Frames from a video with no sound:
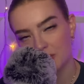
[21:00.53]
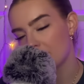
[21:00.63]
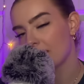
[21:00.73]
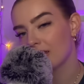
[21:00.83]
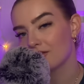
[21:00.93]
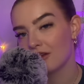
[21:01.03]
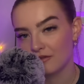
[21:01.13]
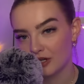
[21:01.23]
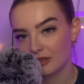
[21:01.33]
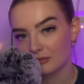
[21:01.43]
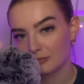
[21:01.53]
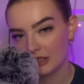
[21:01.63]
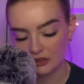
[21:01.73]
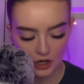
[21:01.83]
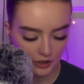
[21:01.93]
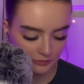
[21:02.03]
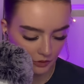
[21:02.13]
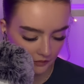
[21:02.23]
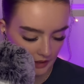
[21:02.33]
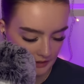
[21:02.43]
One of my favorite Pixar
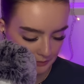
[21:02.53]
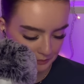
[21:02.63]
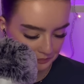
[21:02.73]
movies.